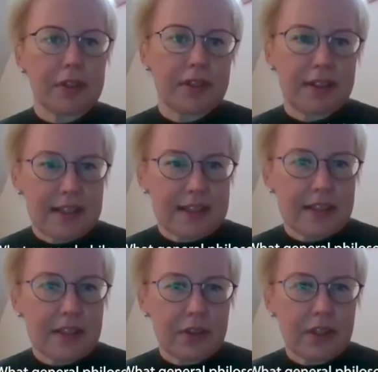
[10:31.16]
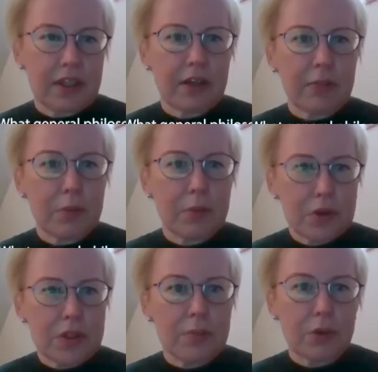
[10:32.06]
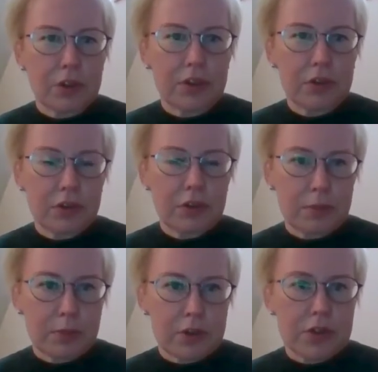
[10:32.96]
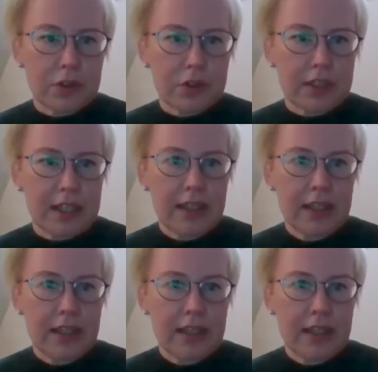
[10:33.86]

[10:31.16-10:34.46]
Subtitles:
things that you think are most important to you personally,